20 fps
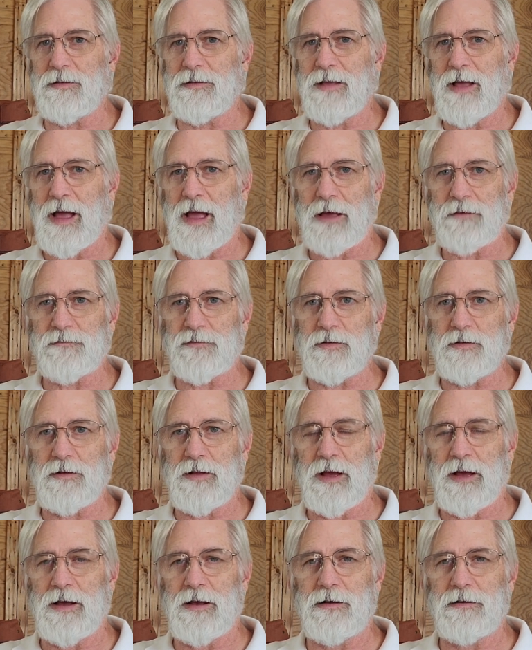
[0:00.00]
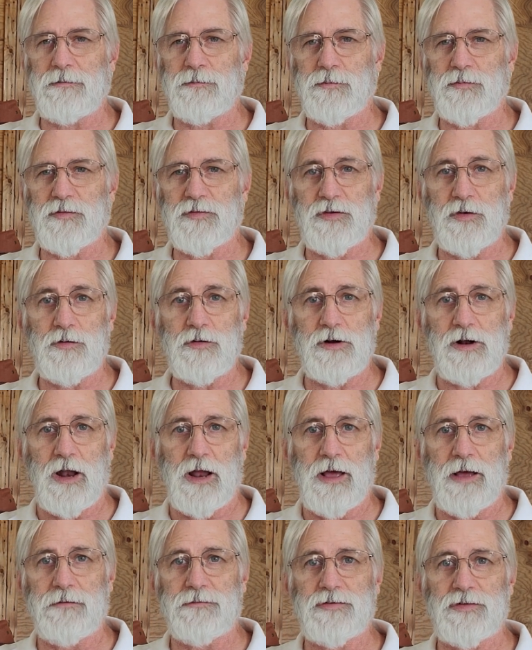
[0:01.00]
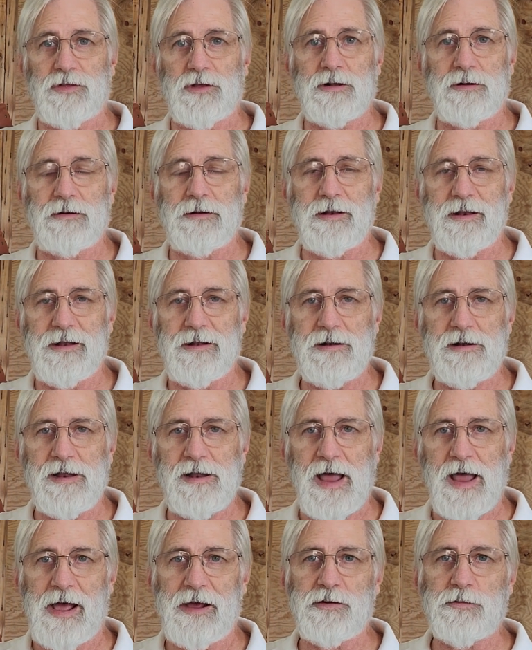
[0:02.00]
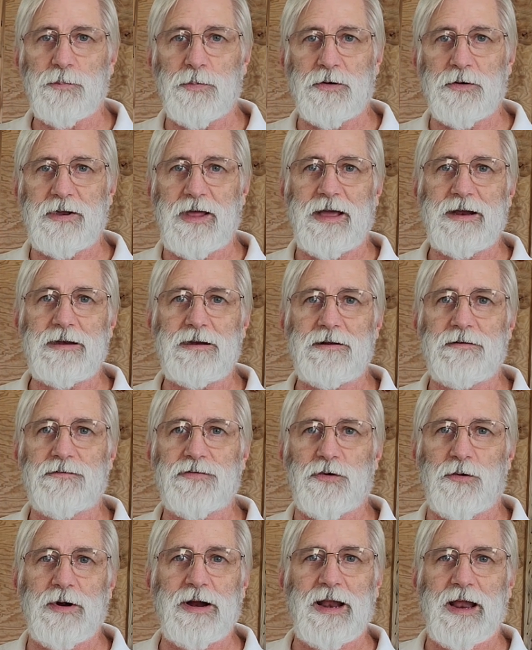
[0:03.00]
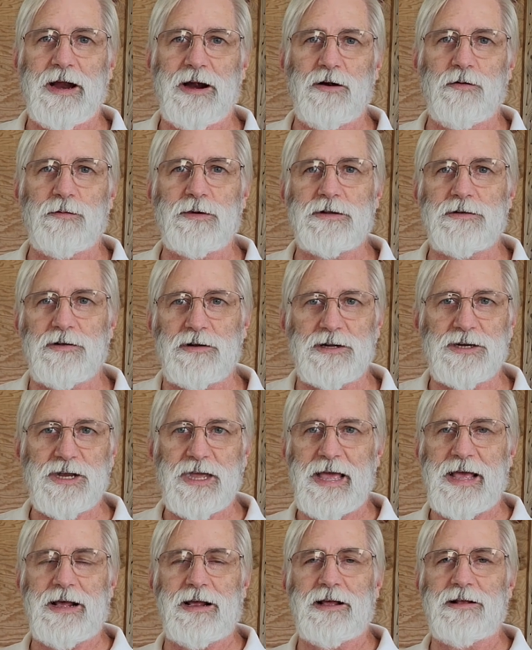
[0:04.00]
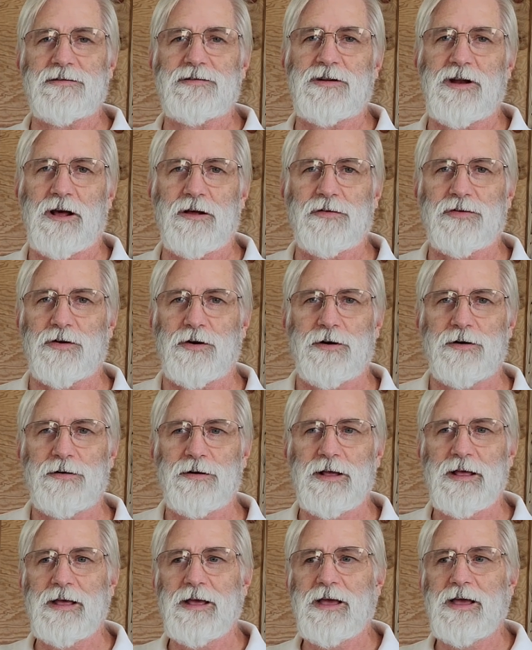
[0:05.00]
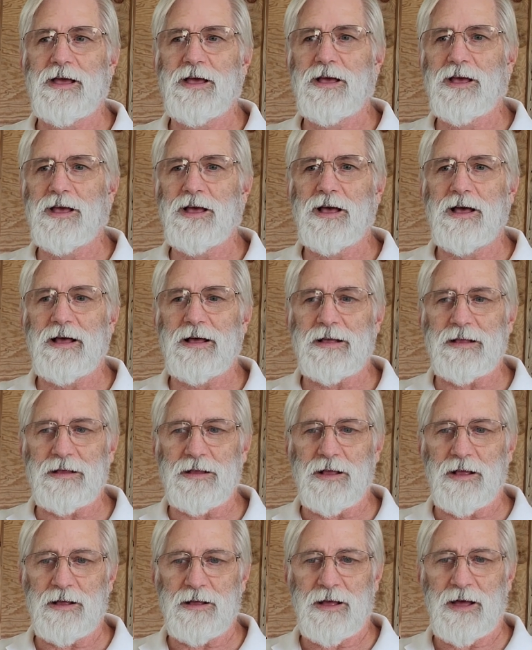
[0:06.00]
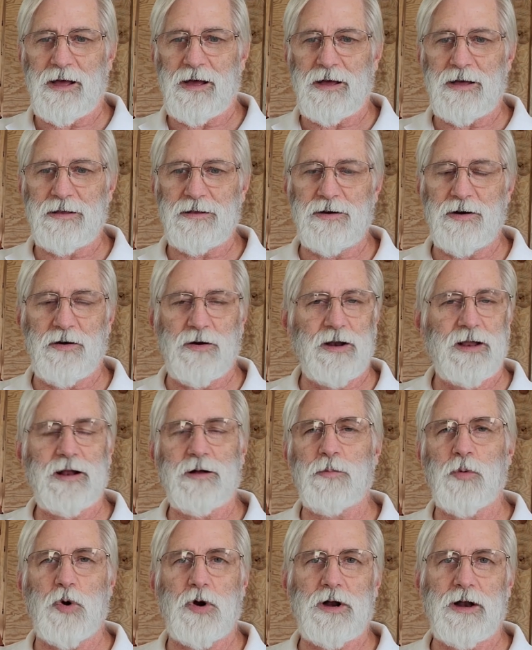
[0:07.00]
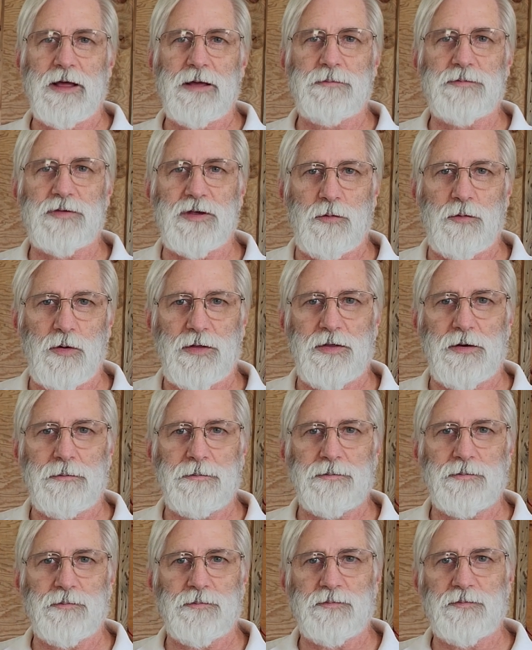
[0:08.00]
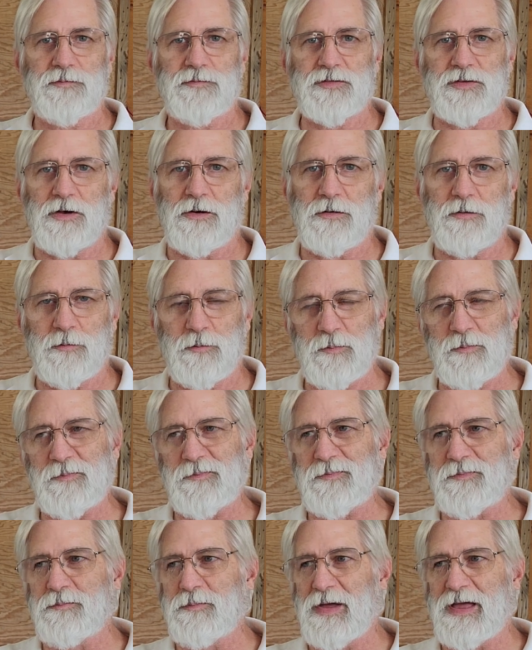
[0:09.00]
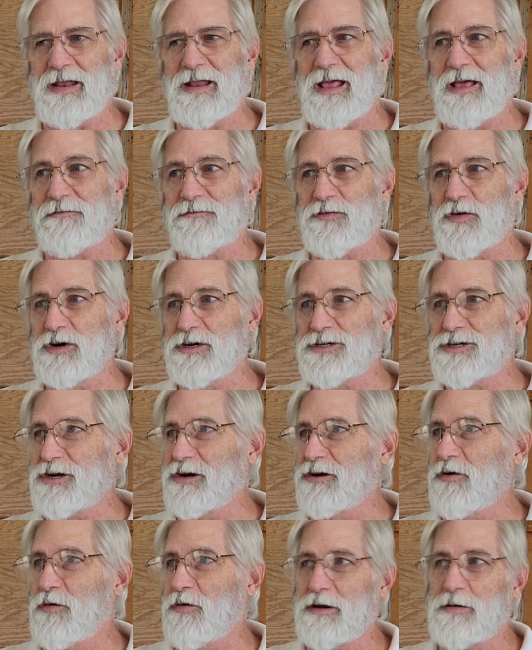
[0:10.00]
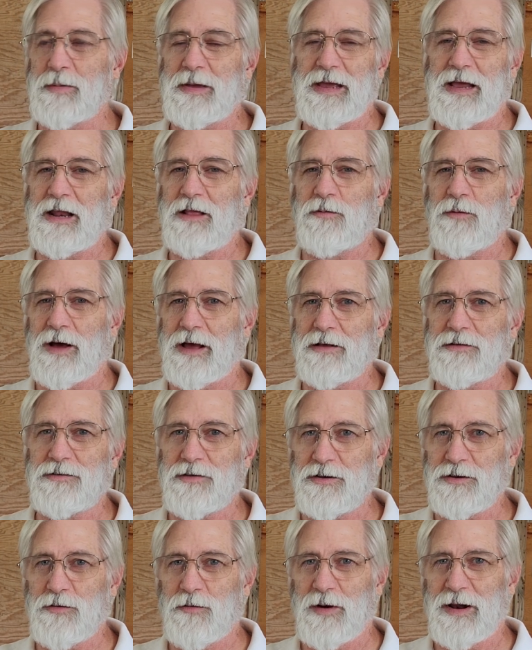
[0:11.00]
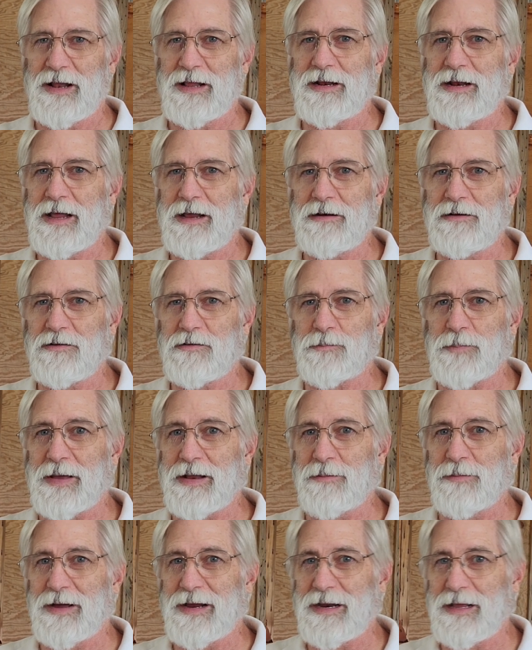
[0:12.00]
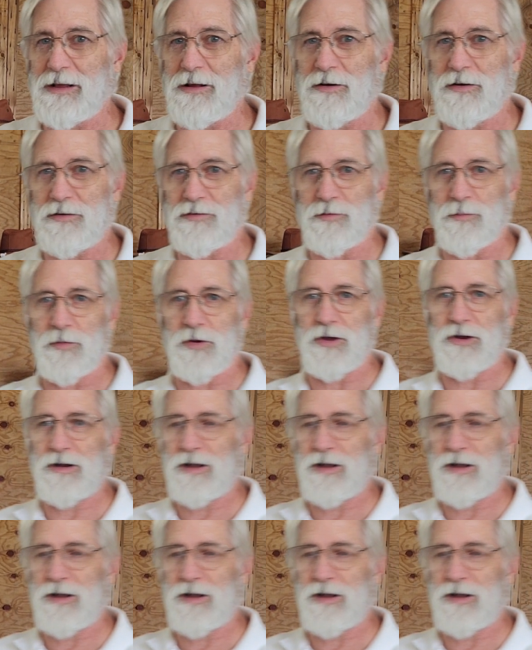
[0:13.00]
hive suit gloves, the nice protective 3-layer ones that you can't get stung through, you're a little more clumsy with them. So, but at first you're going to be anyway, so you really need to spend money on some good